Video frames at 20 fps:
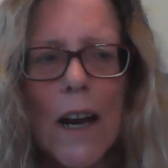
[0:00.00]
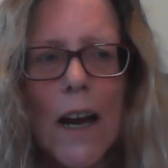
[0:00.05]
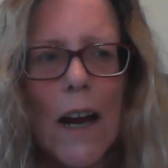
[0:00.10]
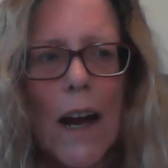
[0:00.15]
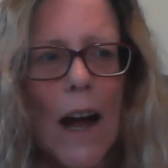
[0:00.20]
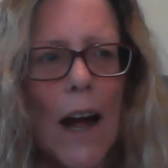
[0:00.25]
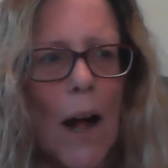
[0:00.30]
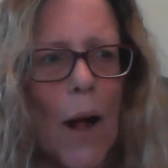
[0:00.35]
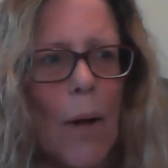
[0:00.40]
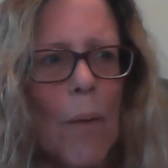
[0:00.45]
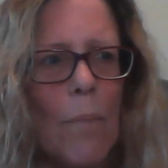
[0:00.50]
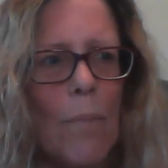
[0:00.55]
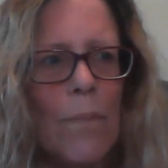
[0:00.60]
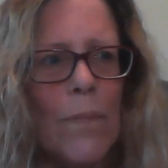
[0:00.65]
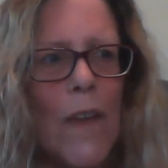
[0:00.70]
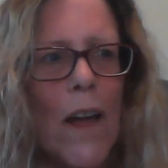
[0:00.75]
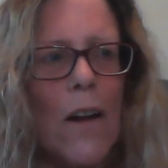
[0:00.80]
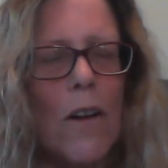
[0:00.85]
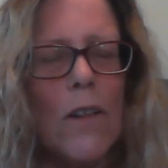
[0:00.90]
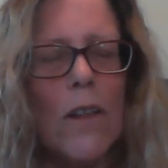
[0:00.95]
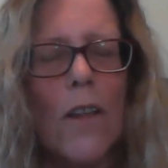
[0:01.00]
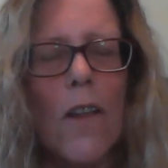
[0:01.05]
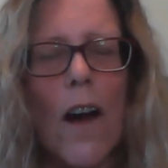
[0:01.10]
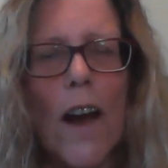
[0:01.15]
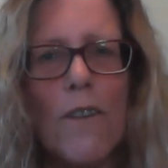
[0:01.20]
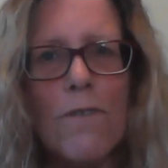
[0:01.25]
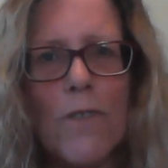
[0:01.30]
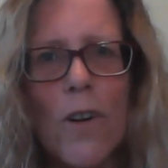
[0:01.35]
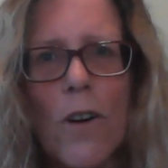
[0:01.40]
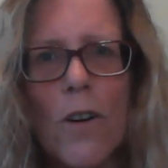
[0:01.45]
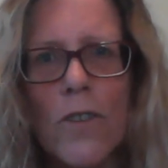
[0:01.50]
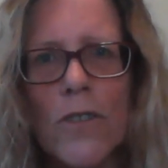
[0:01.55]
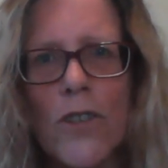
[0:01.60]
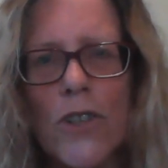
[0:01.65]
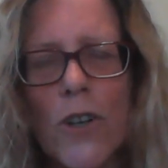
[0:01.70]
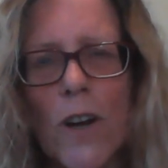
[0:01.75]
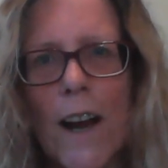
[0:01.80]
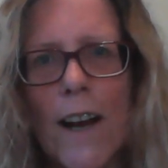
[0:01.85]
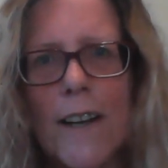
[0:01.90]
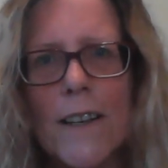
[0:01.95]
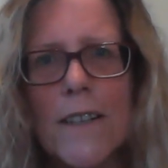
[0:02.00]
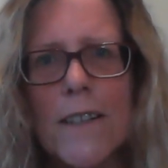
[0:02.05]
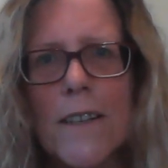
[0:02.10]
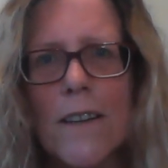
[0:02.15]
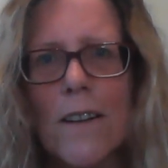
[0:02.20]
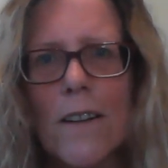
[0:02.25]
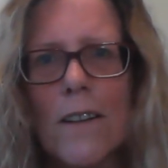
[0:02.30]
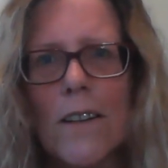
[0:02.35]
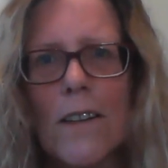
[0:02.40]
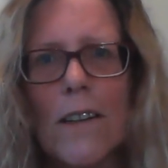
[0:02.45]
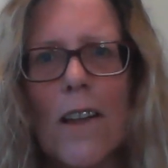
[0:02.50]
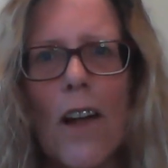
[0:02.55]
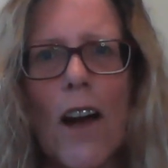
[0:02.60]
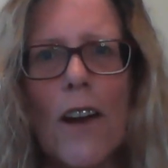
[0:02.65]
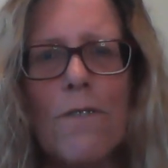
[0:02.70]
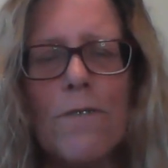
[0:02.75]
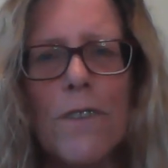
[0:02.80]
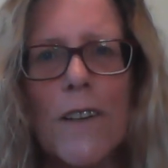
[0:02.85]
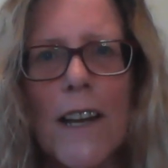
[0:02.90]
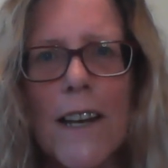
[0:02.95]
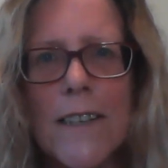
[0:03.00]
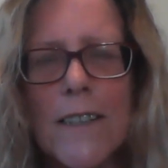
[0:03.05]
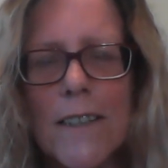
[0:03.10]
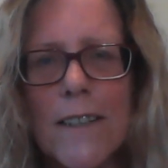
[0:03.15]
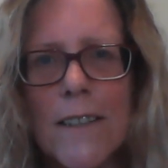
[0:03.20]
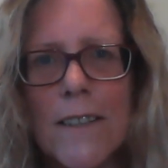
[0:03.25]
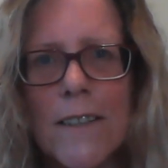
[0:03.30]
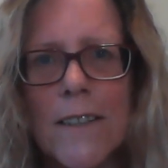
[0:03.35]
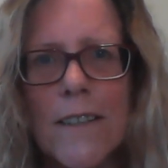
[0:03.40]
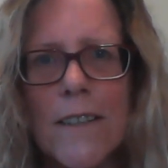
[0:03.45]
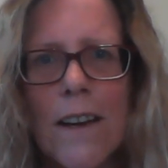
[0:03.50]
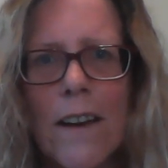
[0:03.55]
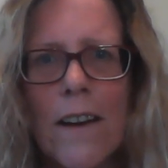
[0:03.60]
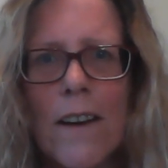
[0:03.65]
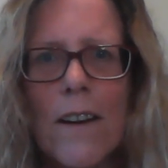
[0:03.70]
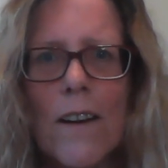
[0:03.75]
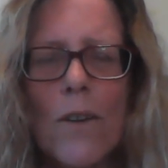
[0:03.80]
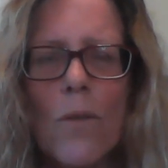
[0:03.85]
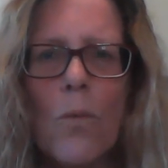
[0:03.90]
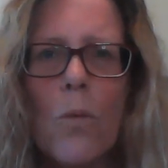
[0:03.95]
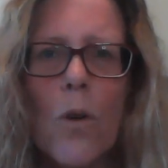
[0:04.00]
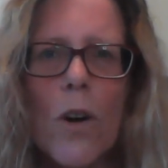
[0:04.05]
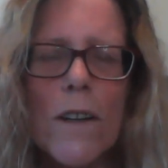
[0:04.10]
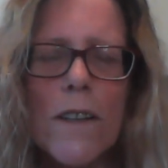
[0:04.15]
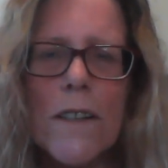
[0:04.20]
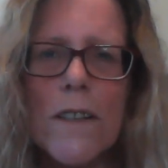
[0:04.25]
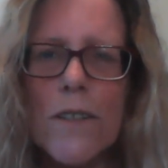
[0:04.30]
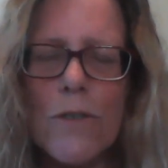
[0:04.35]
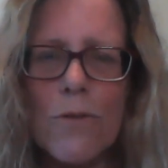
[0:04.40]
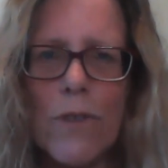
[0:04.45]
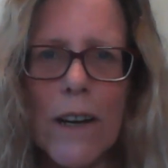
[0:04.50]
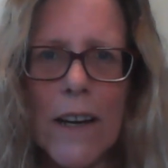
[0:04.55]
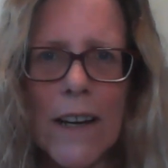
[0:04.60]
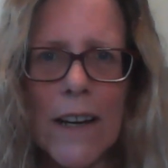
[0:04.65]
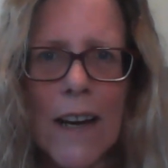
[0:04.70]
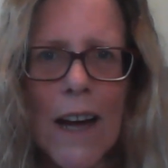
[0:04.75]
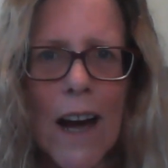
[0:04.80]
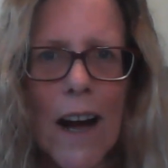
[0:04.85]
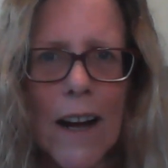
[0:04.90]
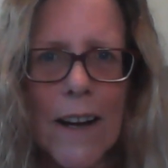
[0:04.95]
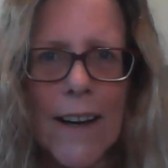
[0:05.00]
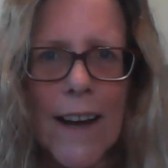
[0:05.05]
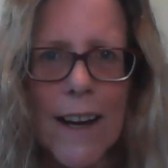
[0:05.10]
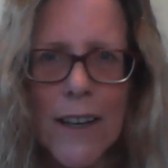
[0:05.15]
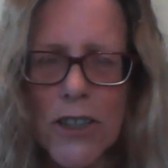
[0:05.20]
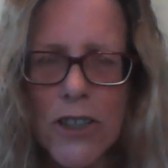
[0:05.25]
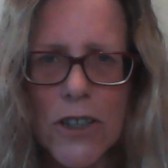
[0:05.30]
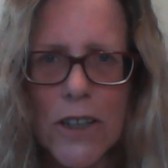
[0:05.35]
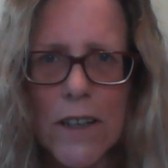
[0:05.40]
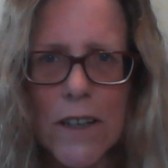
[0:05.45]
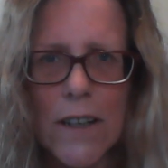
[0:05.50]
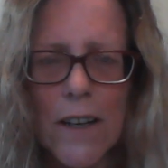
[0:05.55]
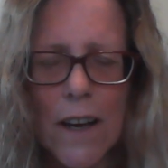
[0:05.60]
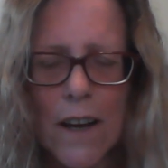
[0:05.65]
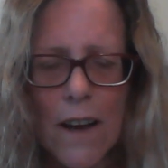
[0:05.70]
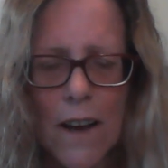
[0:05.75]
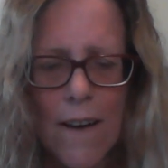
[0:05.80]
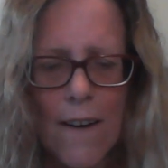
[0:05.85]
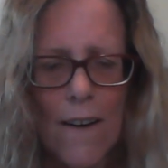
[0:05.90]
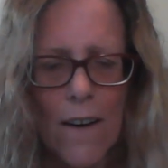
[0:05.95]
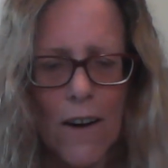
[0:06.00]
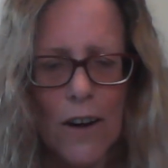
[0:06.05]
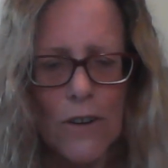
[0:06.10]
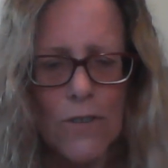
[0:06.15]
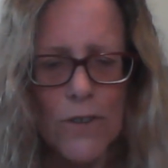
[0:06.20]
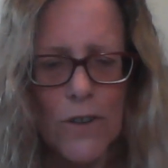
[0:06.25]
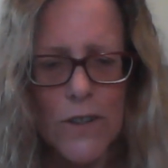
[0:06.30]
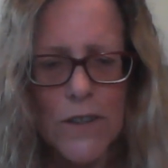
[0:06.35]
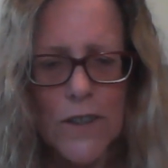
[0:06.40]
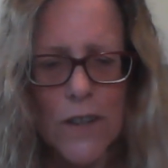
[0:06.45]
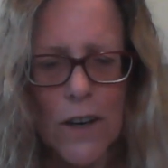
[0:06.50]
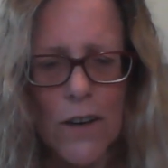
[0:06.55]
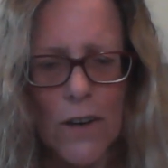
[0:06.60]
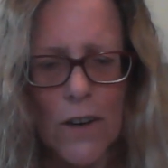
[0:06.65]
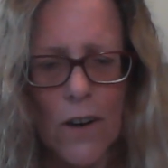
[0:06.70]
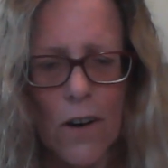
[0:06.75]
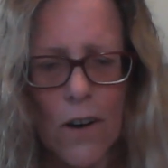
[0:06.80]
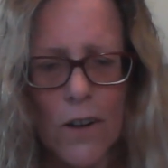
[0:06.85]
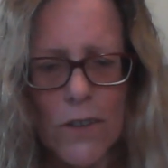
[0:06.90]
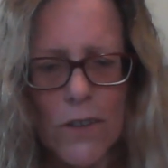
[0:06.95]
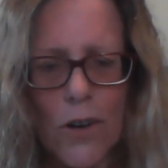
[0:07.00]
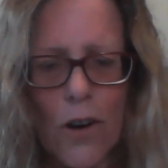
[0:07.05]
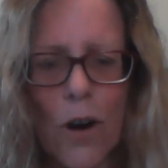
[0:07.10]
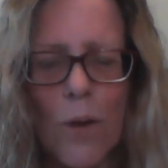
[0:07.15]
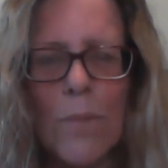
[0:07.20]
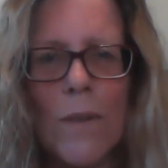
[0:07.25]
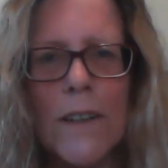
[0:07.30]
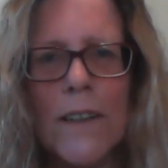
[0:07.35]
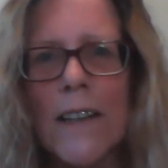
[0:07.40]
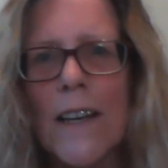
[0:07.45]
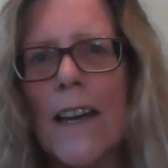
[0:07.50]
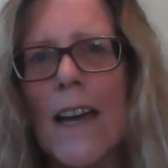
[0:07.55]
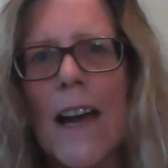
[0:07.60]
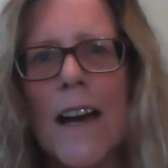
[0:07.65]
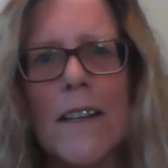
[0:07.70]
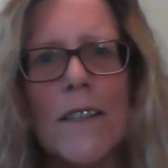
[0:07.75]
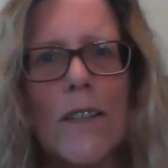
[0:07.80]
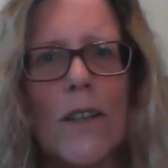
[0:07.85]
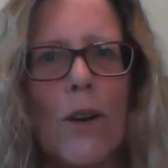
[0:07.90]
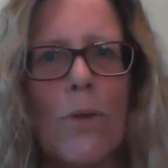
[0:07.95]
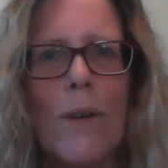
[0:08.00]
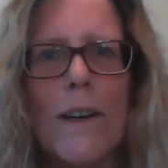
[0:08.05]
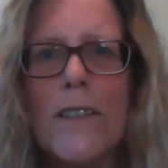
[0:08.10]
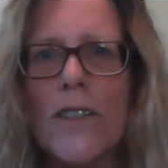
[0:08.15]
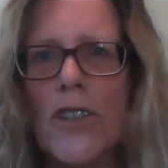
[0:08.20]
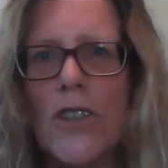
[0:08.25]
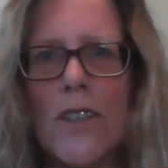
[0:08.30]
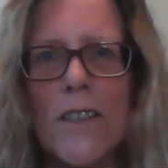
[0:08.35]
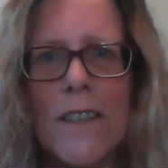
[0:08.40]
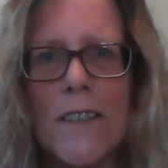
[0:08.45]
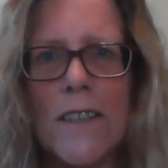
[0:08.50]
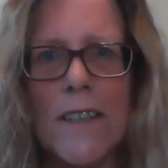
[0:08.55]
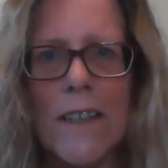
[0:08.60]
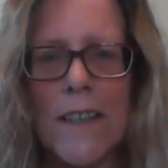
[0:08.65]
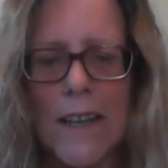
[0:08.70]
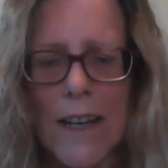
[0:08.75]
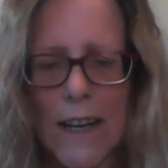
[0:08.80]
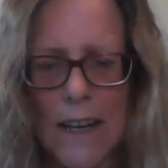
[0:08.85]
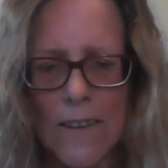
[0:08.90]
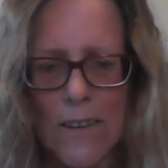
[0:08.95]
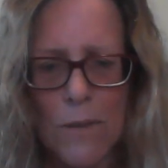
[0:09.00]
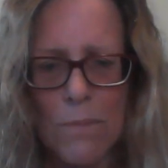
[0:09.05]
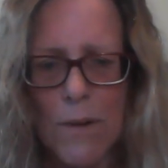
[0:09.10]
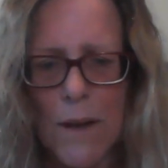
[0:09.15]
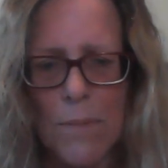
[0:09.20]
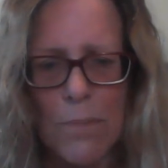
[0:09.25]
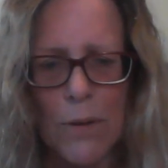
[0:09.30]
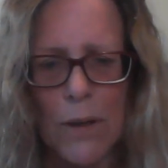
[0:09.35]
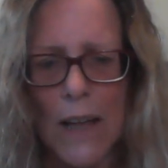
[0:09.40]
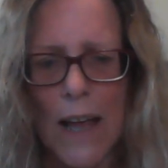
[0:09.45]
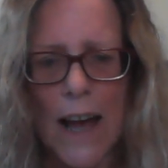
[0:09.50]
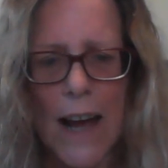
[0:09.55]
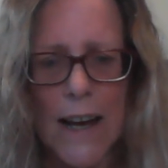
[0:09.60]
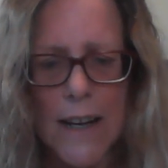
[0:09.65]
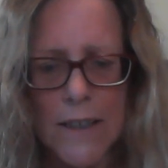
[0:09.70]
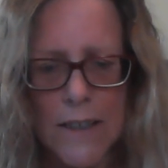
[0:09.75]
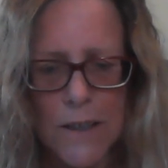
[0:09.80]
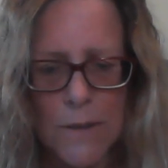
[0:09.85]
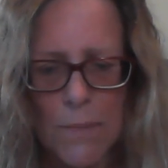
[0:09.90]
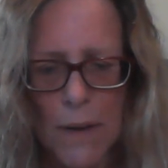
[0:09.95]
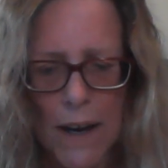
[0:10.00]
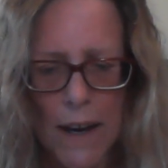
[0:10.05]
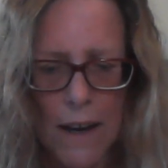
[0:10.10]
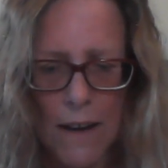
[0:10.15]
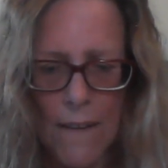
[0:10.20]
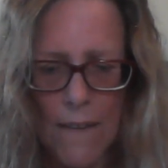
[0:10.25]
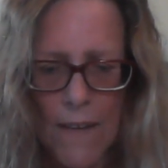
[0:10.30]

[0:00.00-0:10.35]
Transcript: Um, life contracts, life lessons, what is reincarnation? I've also got commonly asked questions in here that people ask me.